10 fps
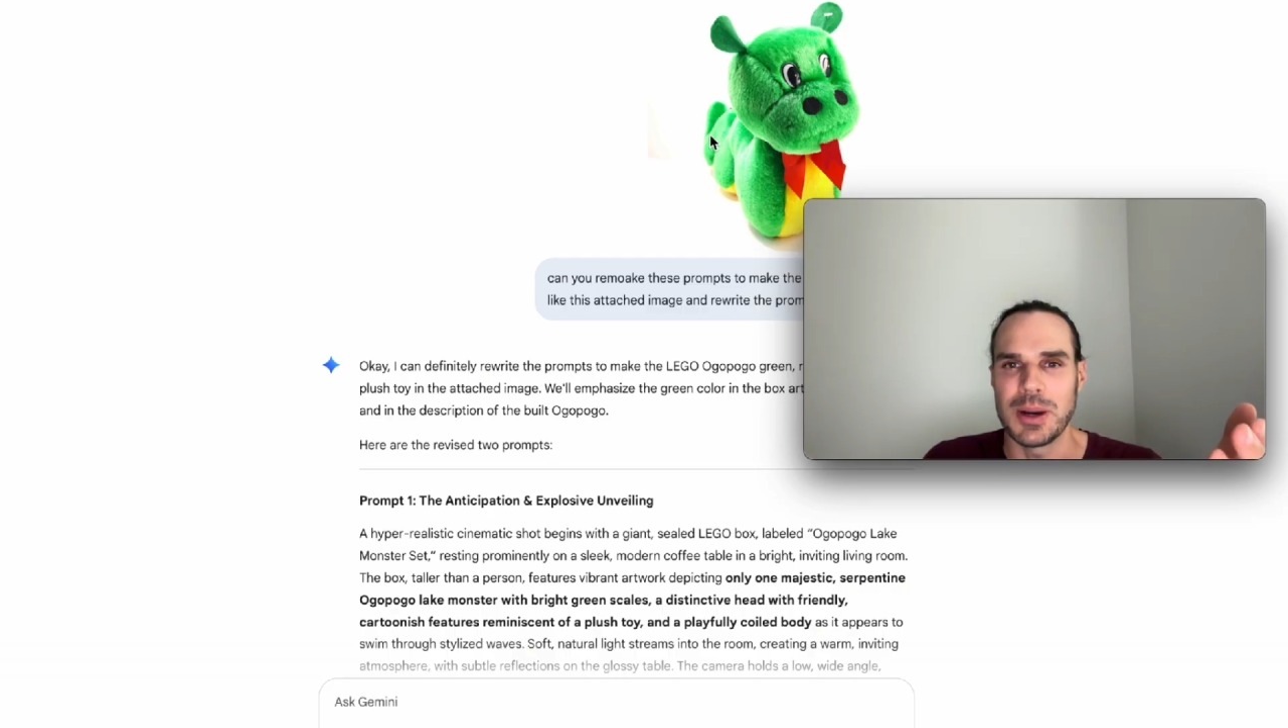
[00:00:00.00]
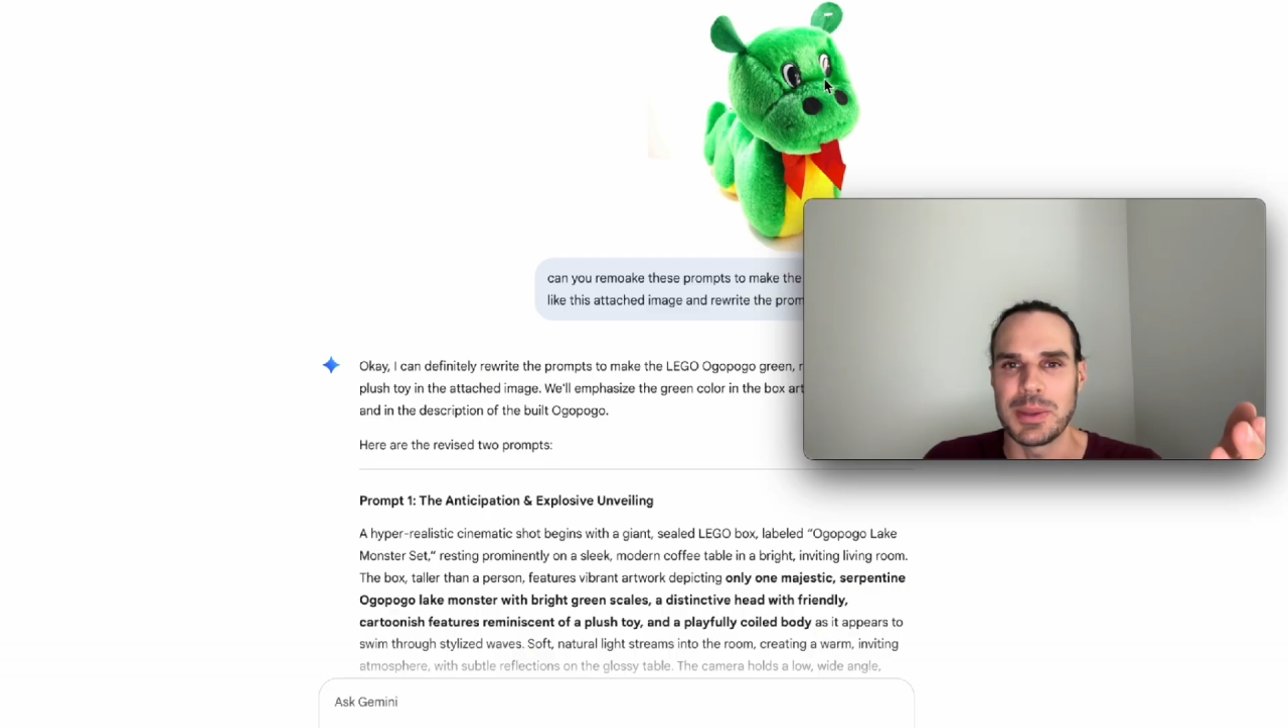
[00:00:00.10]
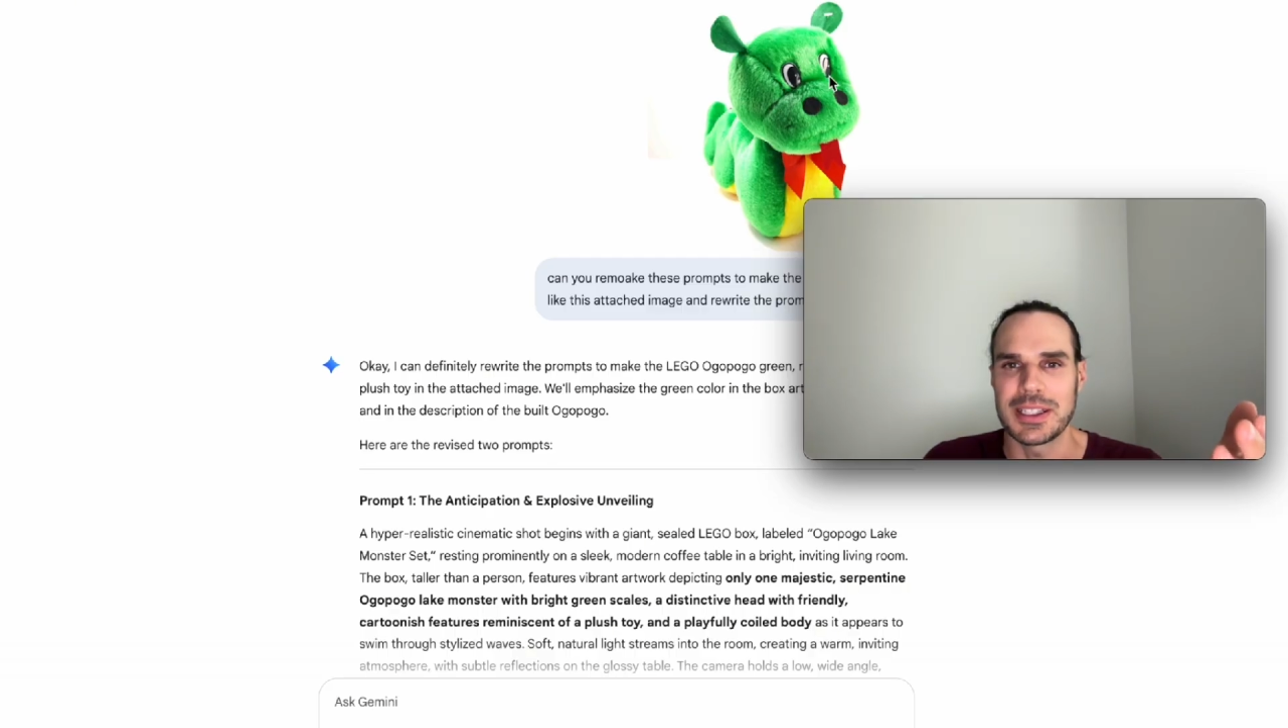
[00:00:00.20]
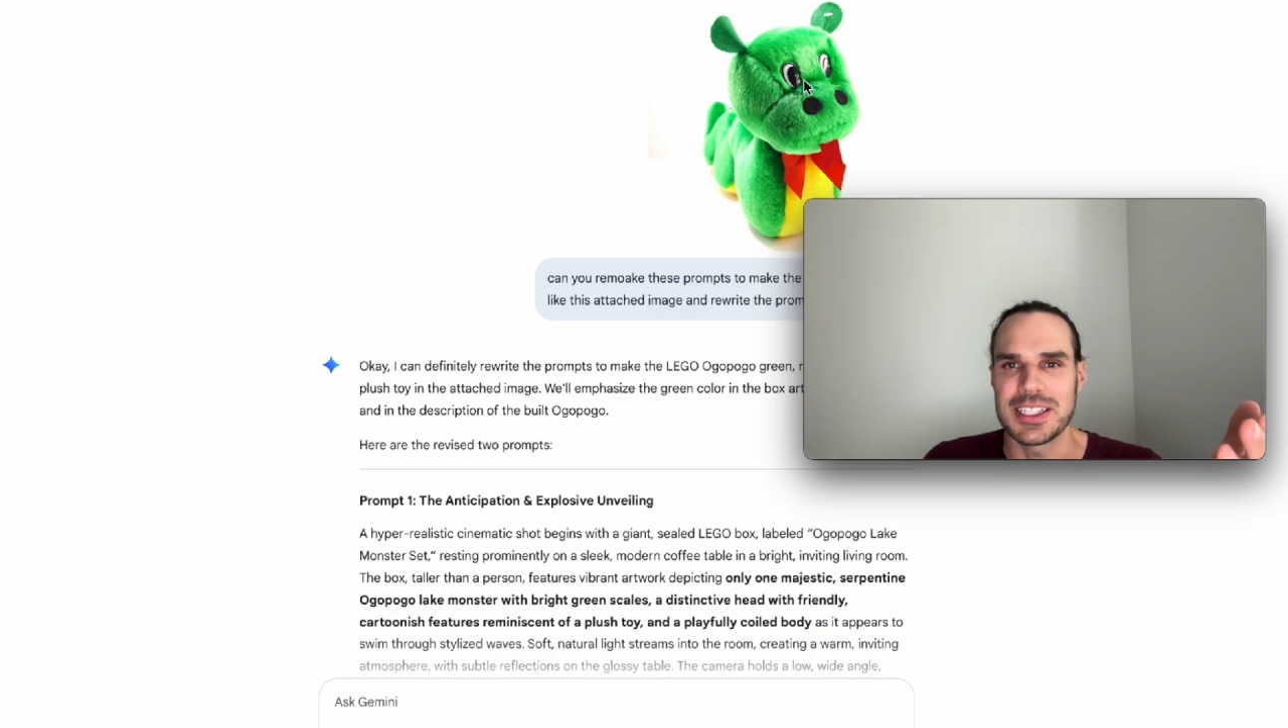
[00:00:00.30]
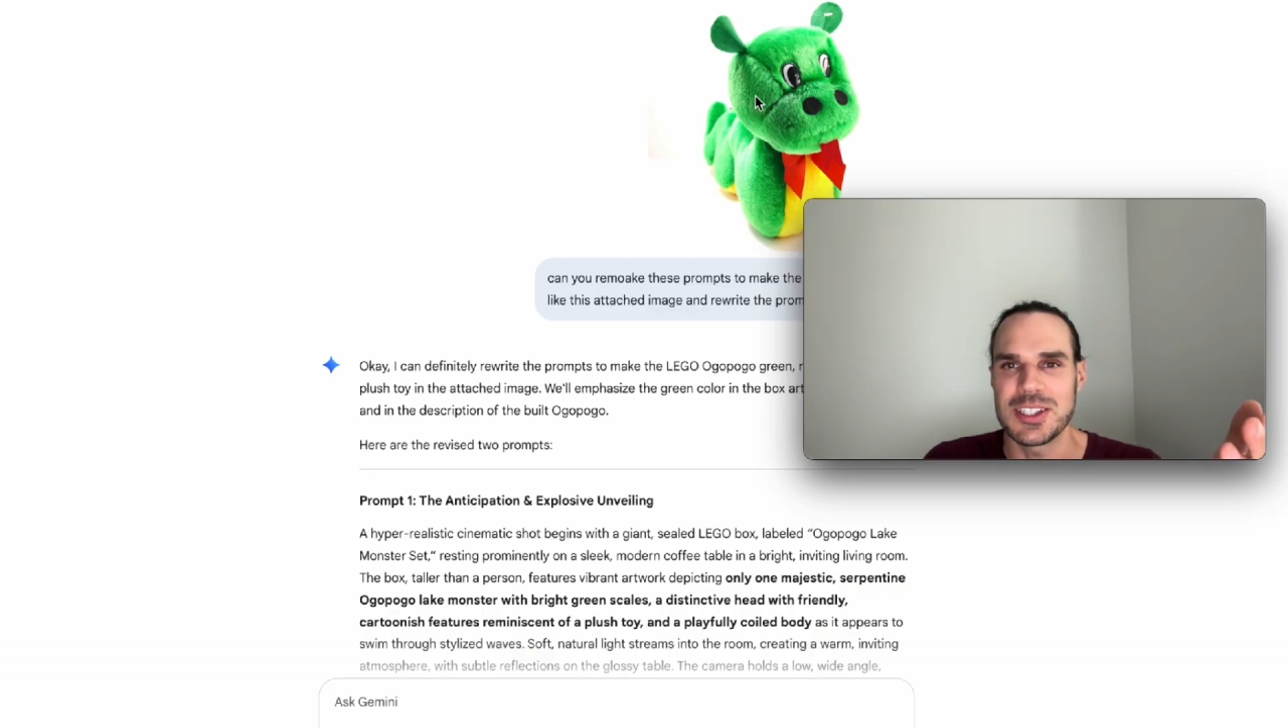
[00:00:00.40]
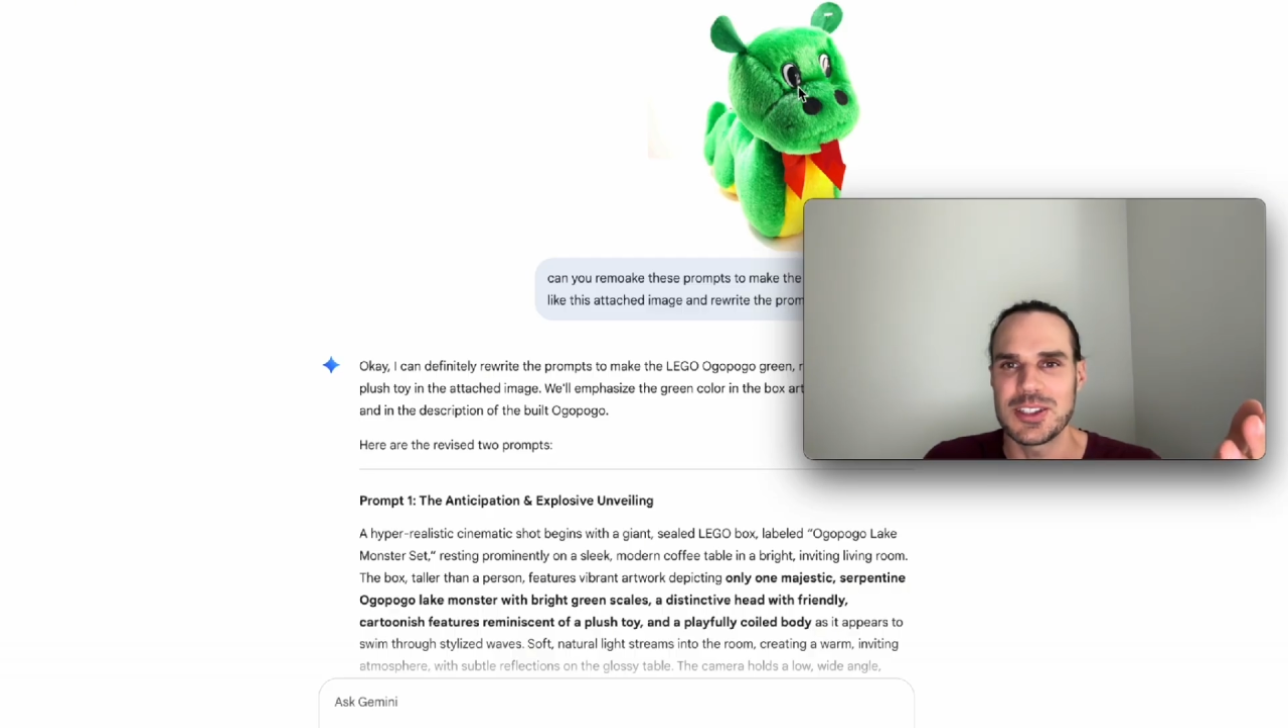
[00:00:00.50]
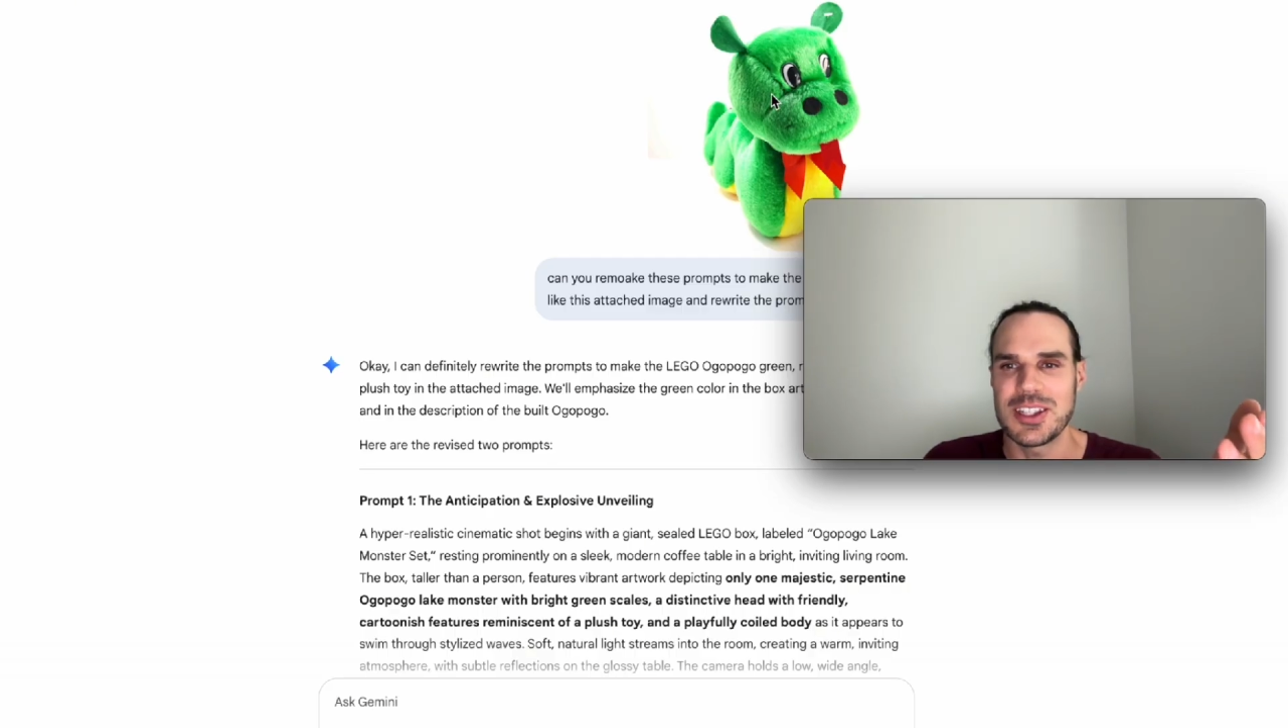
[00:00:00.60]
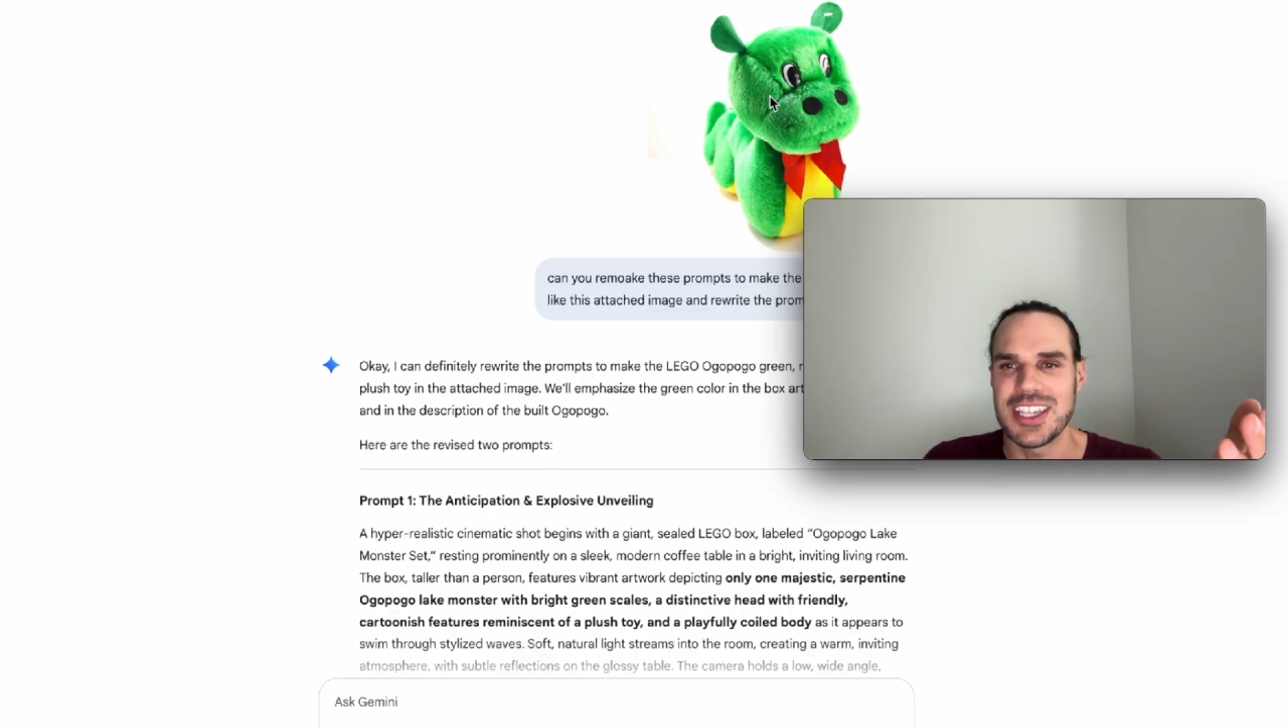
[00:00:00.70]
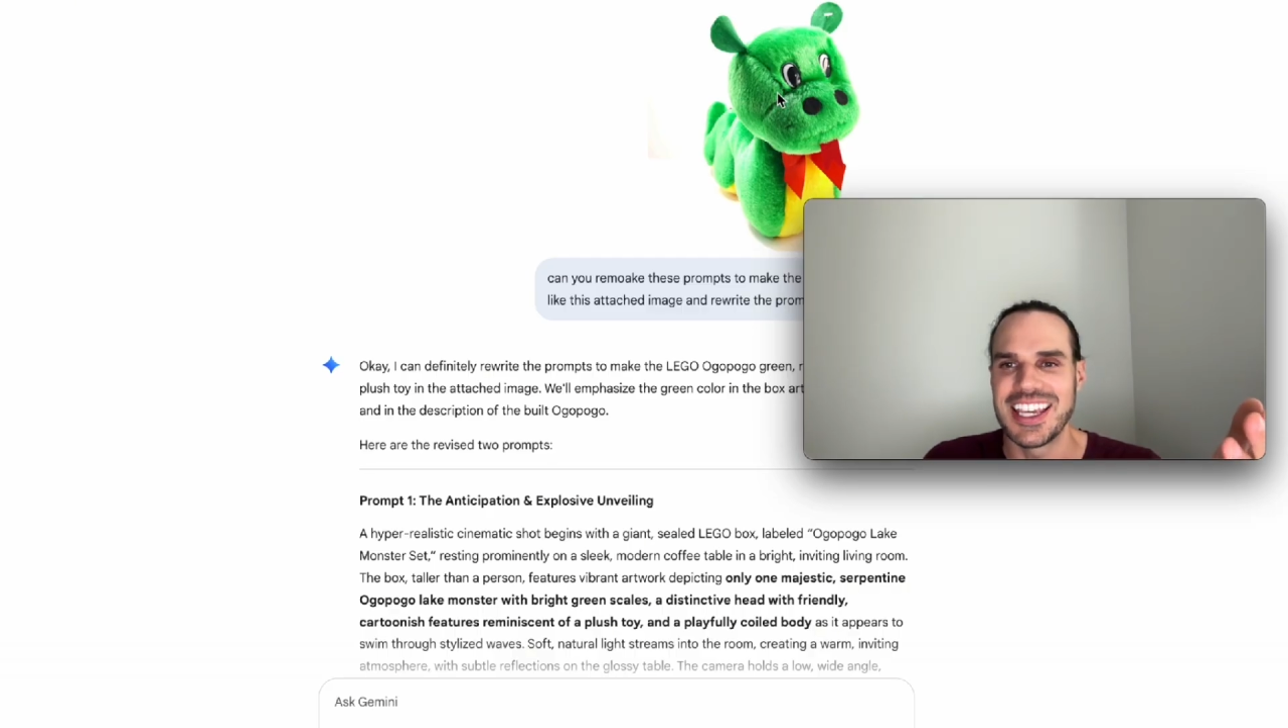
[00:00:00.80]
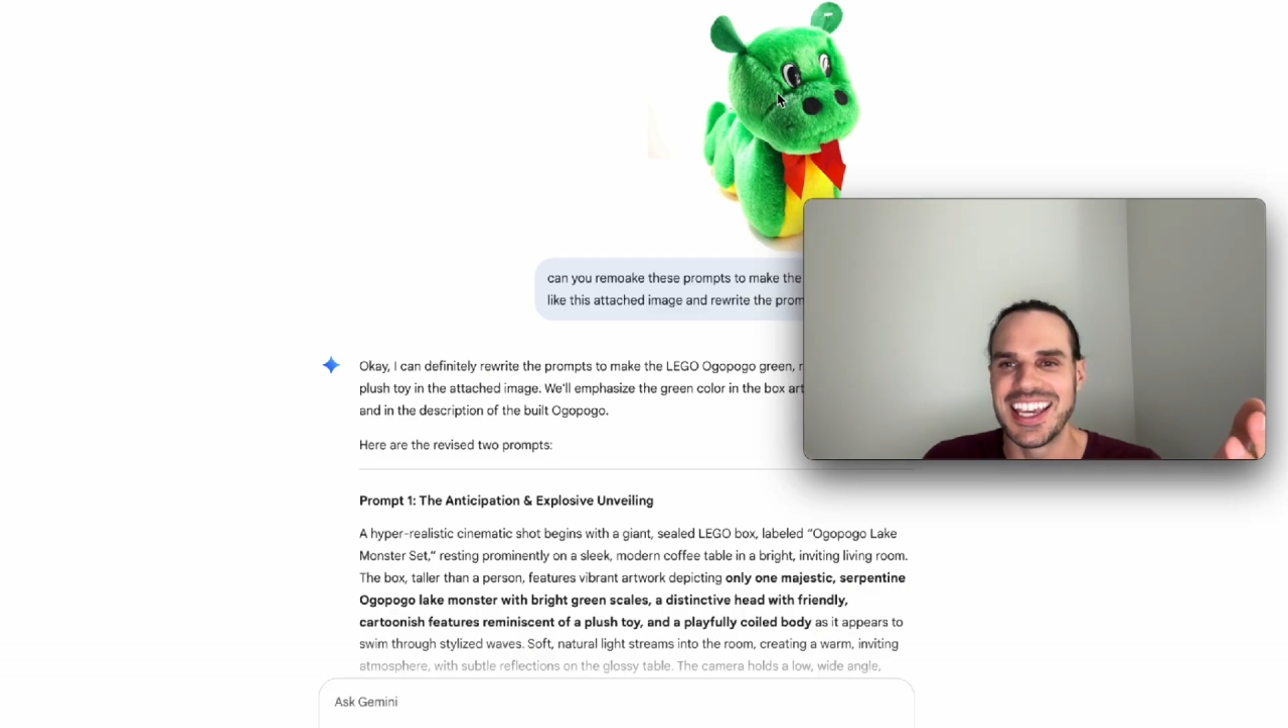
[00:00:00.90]
I'm like, this is
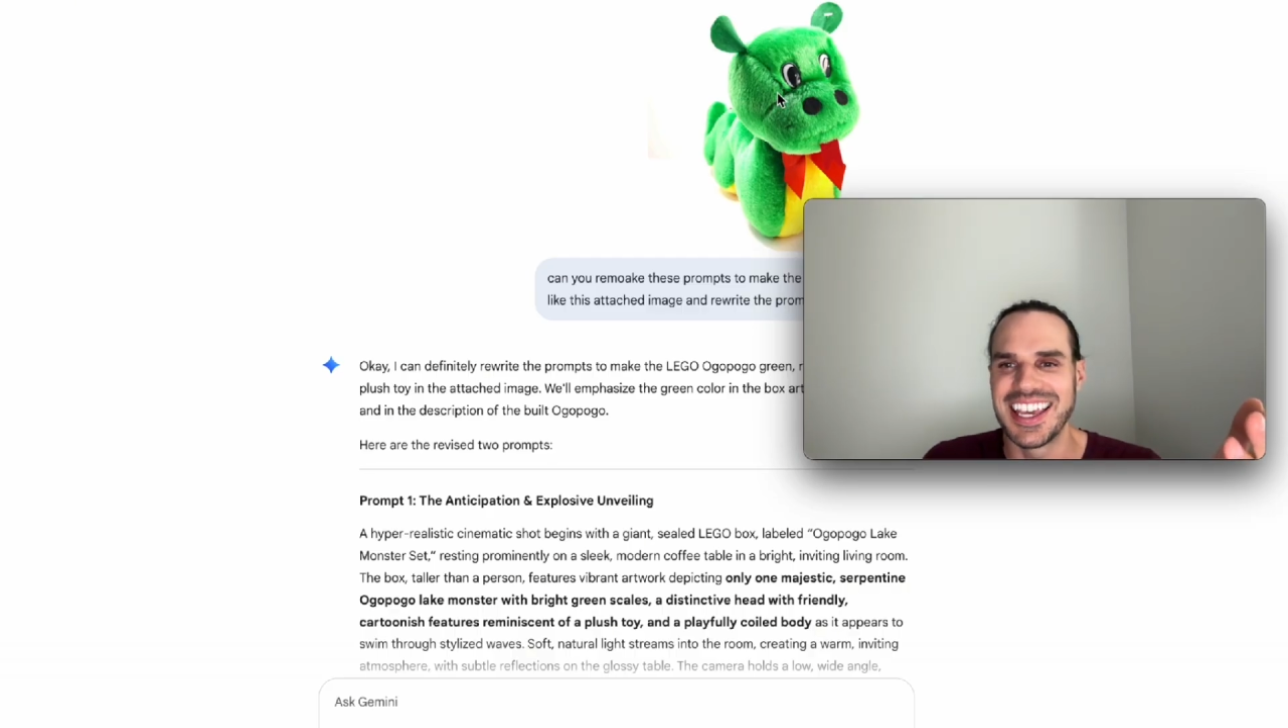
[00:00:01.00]
the,